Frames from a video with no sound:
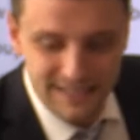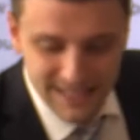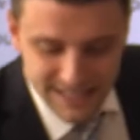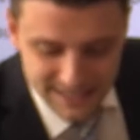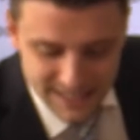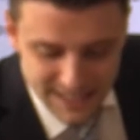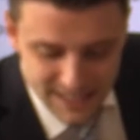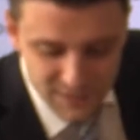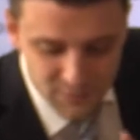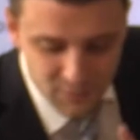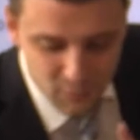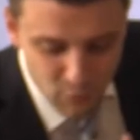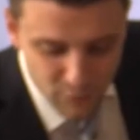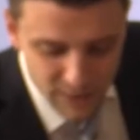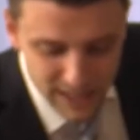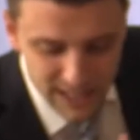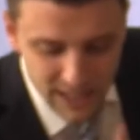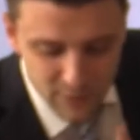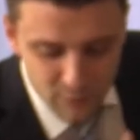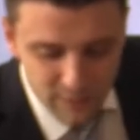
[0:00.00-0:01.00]
This is
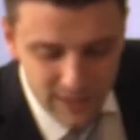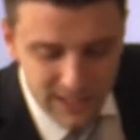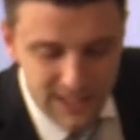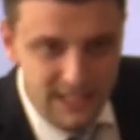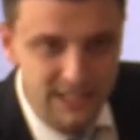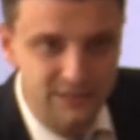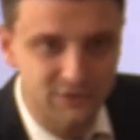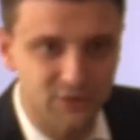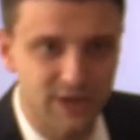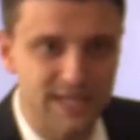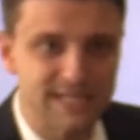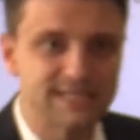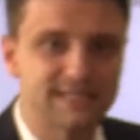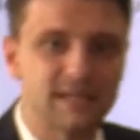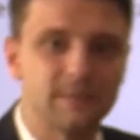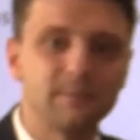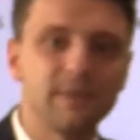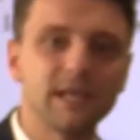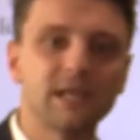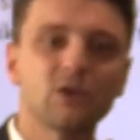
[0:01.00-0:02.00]
really, really
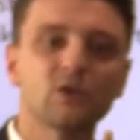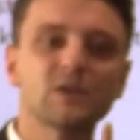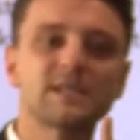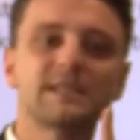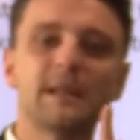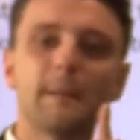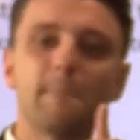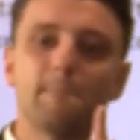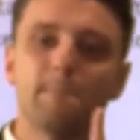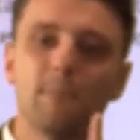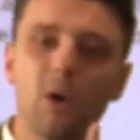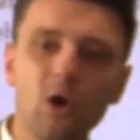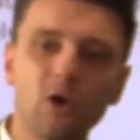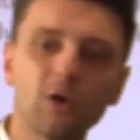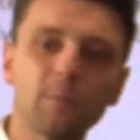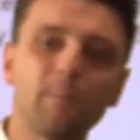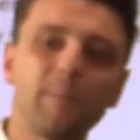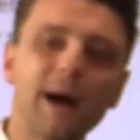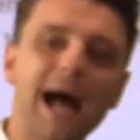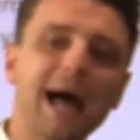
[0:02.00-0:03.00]
interesting because the
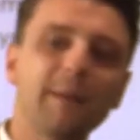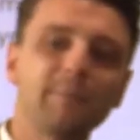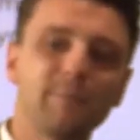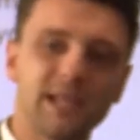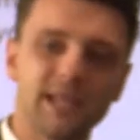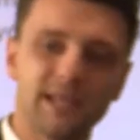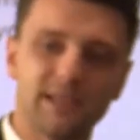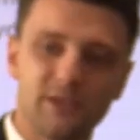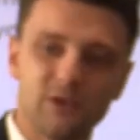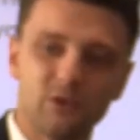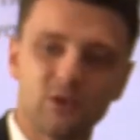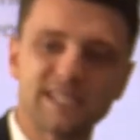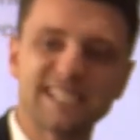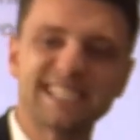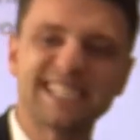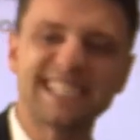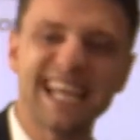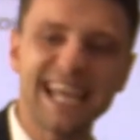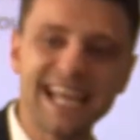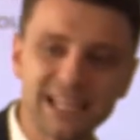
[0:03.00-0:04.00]
more public your
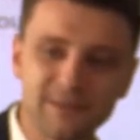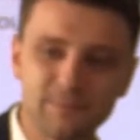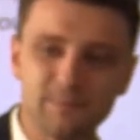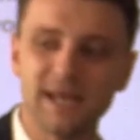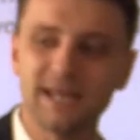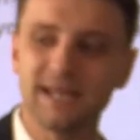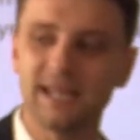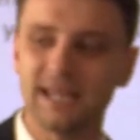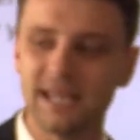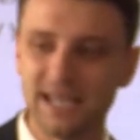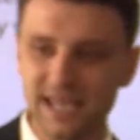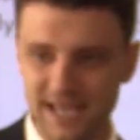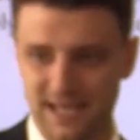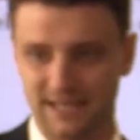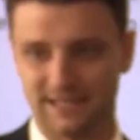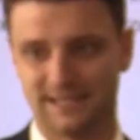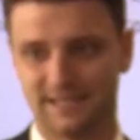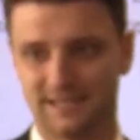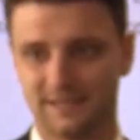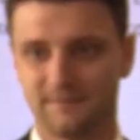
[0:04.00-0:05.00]
statement
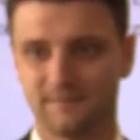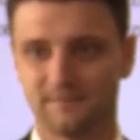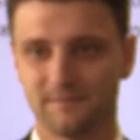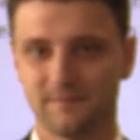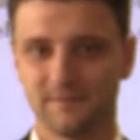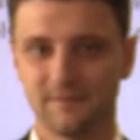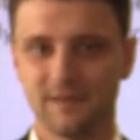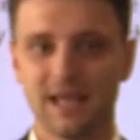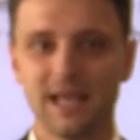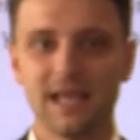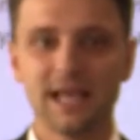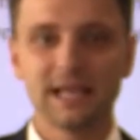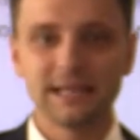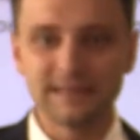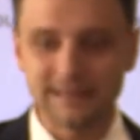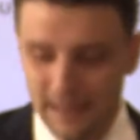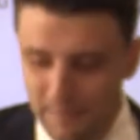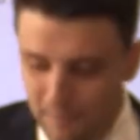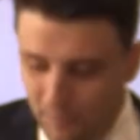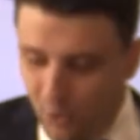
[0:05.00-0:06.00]
is,
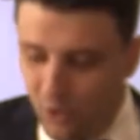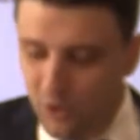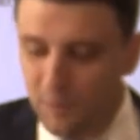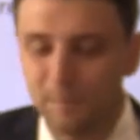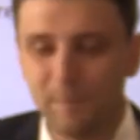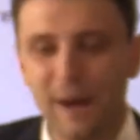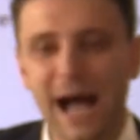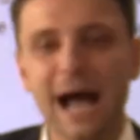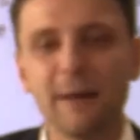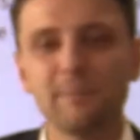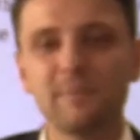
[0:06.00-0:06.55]
the more